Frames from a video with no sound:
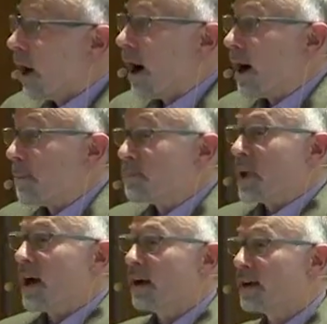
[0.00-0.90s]

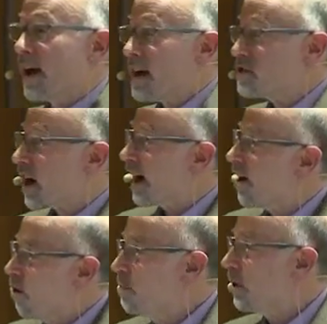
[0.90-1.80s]
Um, gosh, I
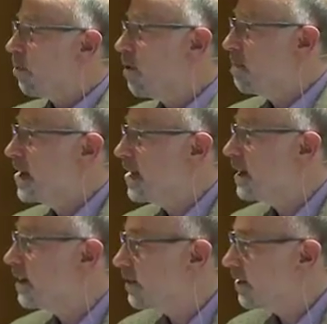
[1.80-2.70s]
hope there won't be